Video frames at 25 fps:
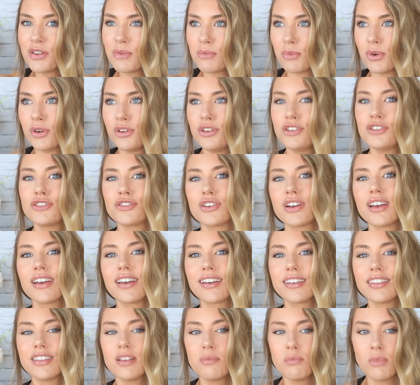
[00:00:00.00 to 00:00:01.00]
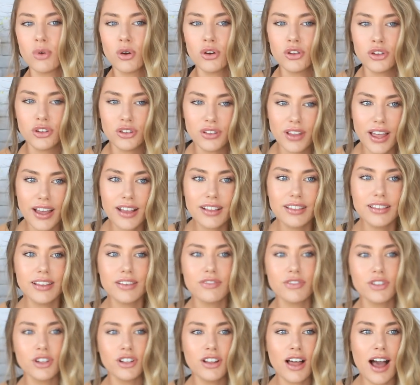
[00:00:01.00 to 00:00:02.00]
the more you drink and the more you like
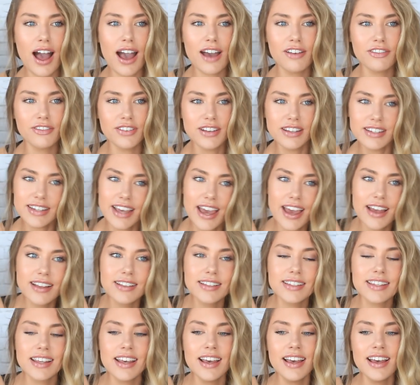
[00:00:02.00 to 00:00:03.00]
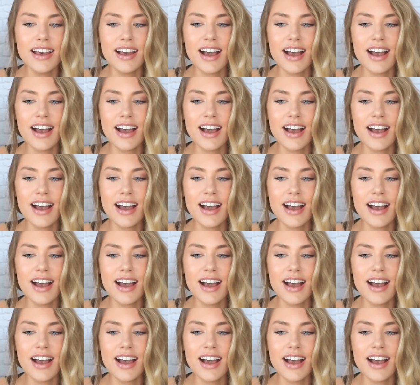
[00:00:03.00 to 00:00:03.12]
live your life and dance.